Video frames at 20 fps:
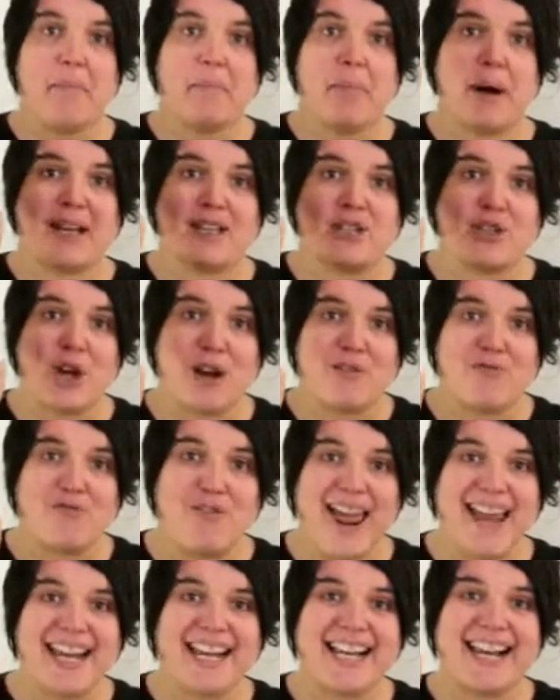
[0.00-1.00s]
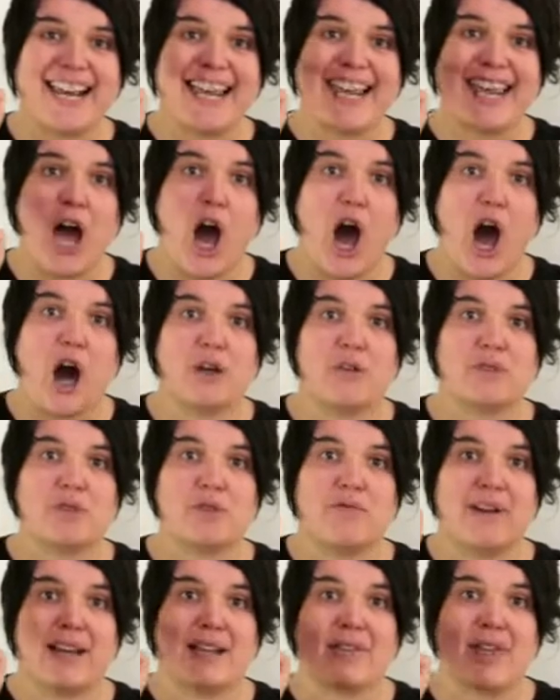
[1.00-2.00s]
by directly
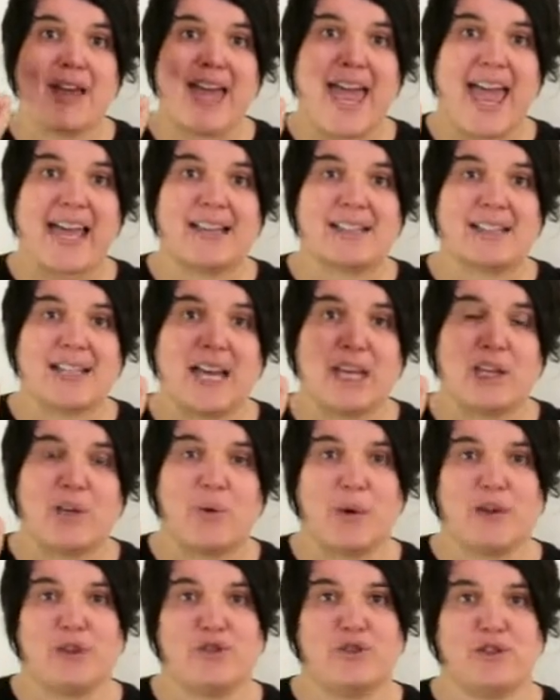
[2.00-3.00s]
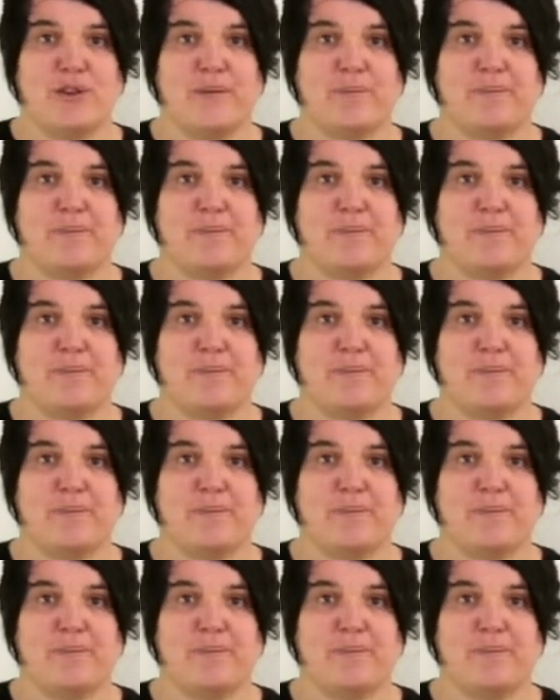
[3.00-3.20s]
answering the essay question.